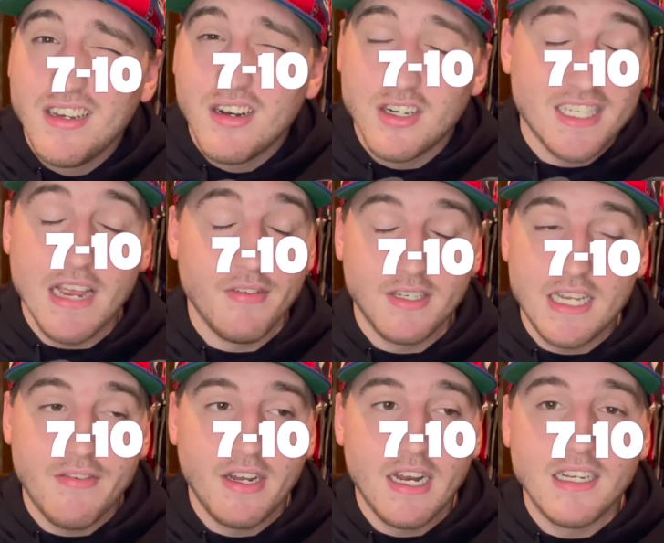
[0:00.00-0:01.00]
or
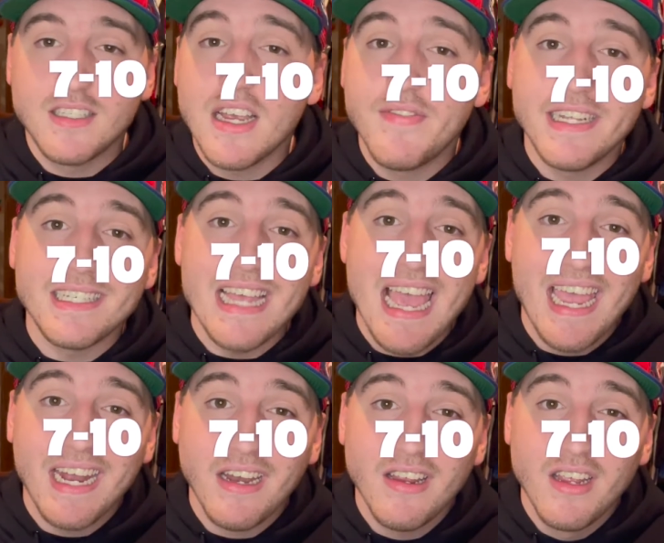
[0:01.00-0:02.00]

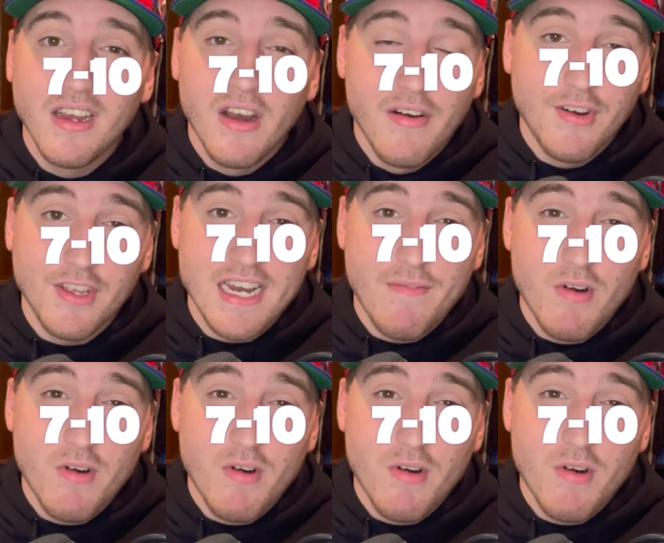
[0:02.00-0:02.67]
7-10 for the Denver